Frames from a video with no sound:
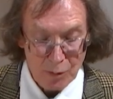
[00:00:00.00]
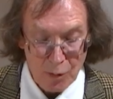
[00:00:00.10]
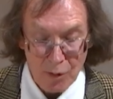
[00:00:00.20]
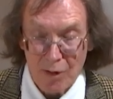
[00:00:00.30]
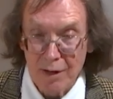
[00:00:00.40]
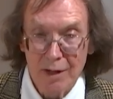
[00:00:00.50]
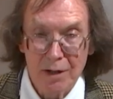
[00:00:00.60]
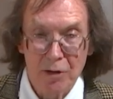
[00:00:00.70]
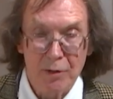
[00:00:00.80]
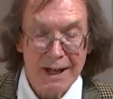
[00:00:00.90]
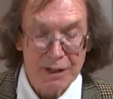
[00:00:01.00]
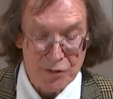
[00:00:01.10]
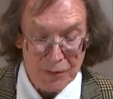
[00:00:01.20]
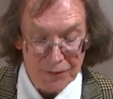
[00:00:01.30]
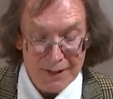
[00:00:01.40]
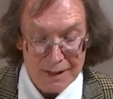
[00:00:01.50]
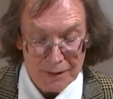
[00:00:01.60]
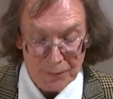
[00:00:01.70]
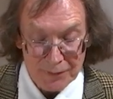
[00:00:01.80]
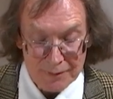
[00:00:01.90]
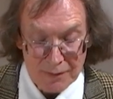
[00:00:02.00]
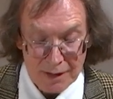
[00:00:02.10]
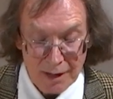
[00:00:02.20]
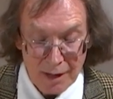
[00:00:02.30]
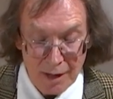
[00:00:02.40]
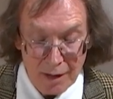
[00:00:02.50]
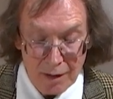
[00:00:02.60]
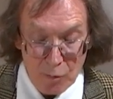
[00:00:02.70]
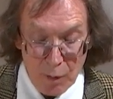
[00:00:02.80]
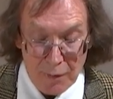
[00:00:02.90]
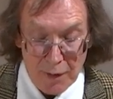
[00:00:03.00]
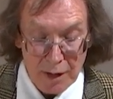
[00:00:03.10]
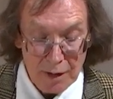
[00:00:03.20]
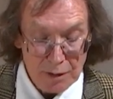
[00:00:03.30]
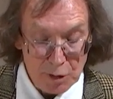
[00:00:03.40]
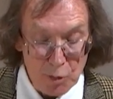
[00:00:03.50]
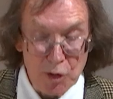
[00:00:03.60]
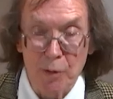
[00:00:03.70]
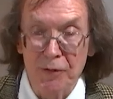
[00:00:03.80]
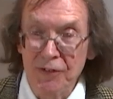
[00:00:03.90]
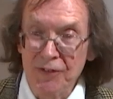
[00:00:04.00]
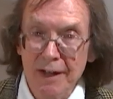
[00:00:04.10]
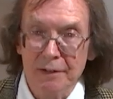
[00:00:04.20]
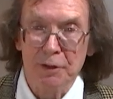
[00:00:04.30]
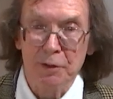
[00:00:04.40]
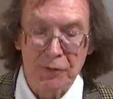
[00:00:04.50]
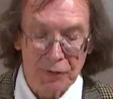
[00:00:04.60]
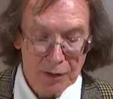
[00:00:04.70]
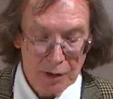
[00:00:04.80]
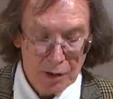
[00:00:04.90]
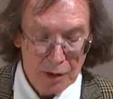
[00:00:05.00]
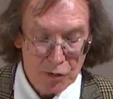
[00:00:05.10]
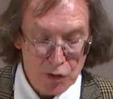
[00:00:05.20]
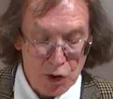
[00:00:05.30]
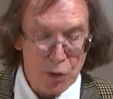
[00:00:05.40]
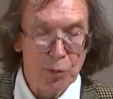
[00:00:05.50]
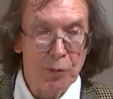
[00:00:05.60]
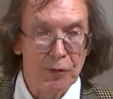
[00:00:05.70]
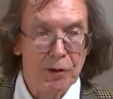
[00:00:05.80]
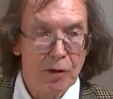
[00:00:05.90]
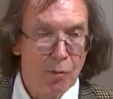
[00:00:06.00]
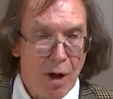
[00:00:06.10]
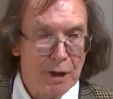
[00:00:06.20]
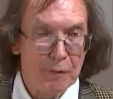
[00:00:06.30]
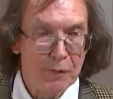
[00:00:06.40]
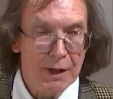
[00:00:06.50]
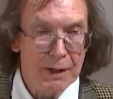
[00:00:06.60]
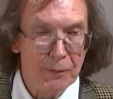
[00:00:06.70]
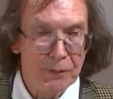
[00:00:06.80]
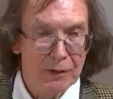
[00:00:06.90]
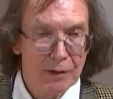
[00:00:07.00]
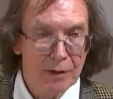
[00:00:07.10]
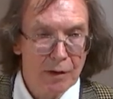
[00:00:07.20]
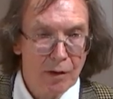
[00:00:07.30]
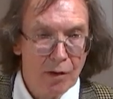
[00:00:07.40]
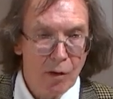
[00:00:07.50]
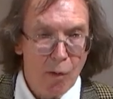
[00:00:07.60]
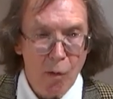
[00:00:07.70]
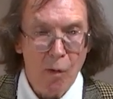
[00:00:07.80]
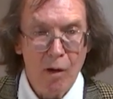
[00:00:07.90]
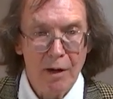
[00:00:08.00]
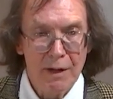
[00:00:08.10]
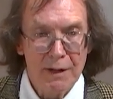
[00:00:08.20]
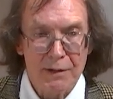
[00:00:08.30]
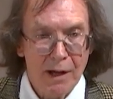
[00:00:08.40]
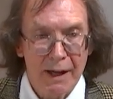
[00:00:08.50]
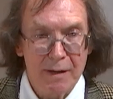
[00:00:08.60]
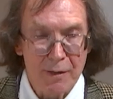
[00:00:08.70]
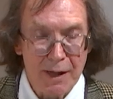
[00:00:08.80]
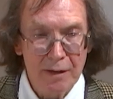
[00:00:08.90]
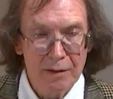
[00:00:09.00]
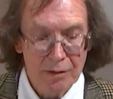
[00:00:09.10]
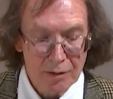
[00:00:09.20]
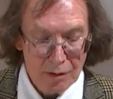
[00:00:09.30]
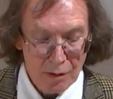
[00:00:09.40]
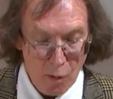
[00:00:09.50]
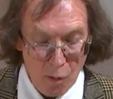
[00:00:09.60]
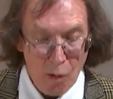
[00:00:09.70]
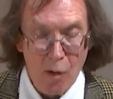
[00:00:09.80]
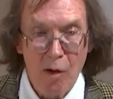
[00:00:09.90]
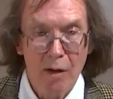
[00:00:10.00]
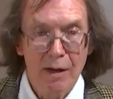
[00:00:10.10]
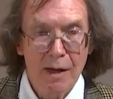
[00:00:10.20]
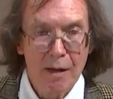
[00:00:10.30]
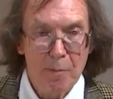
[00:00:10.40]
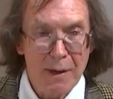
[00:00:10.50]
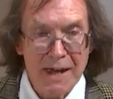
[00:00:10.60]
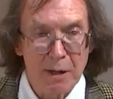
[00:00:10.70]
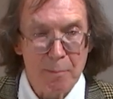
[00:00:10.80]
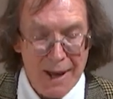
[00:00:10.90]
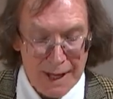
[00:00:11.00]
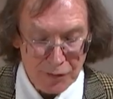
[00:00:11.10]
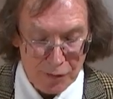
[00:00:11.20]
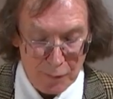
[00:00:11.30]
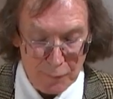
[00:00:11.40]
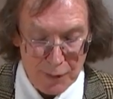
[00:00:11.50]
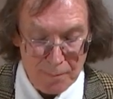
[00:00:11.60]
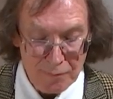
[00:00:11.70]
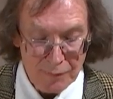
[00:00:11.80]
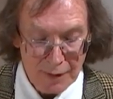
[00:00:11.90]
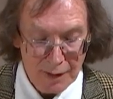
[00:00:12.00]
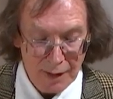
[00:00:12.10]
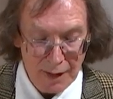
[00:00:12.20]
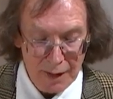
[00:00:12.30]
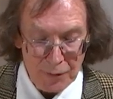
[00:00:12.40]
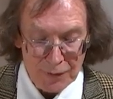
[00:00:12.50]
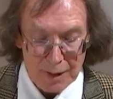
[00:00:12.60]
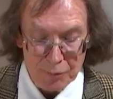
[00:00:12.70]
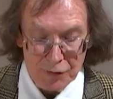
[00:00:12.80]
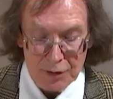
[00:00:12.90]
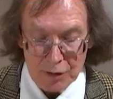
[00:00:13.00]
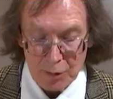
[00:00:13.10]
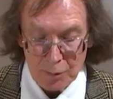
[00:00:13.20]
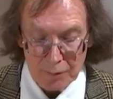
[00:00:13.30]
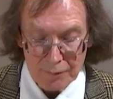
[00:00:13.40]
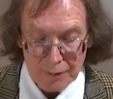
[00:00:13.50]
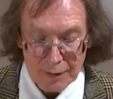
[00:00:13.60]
or creatrices. Whether you yourselves choose one of these or neither, or make a blend of them, is up to you.